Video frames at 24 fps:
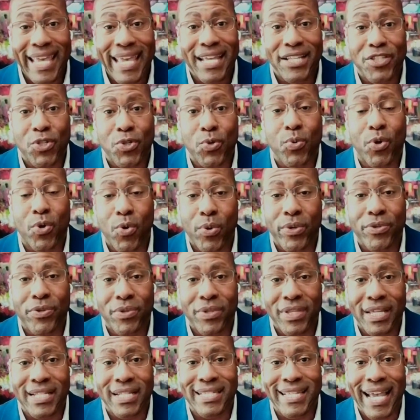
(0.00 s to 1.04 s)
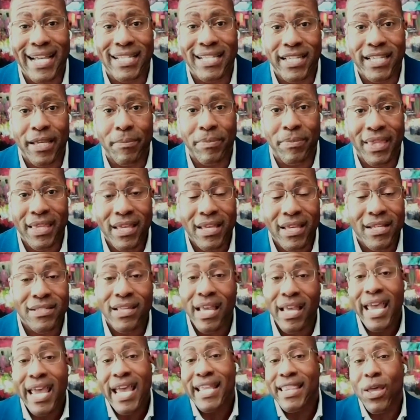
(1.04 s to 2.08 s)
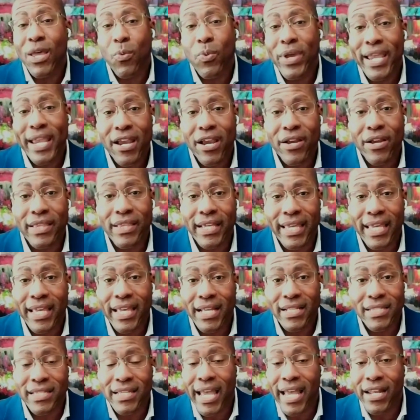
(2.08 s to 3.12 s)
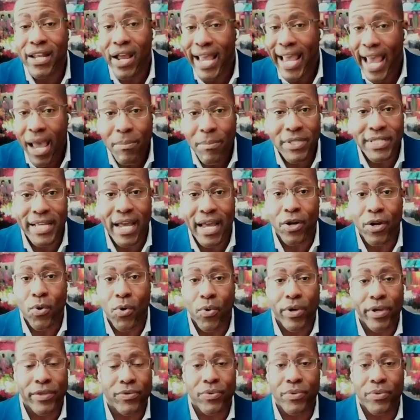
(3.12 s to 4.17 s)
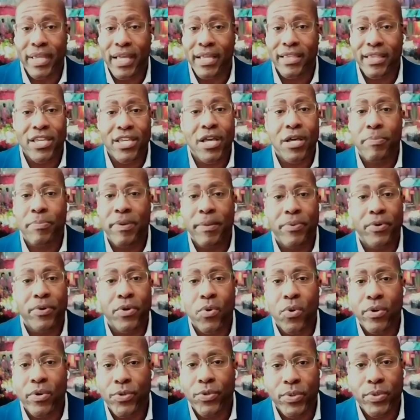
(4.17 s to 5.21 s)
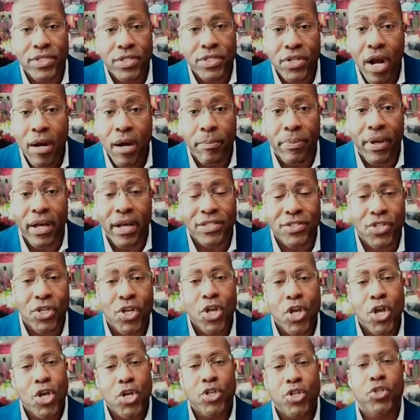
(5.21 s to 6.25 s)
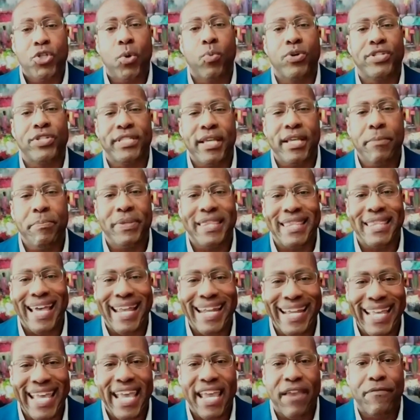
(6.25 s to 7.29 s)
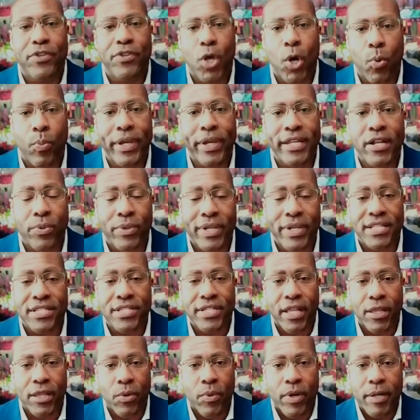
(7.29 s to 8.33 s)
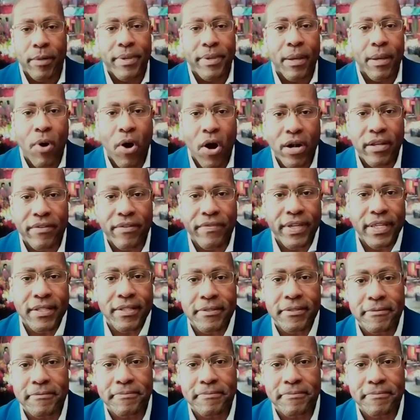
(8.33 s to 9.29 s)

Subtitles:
kids who are going through the exact same things that we hear the kids at Amazon are going through, that the young people are going through at Starbucks. So we're sympathetic even though we don't necessarily want to be a part of it.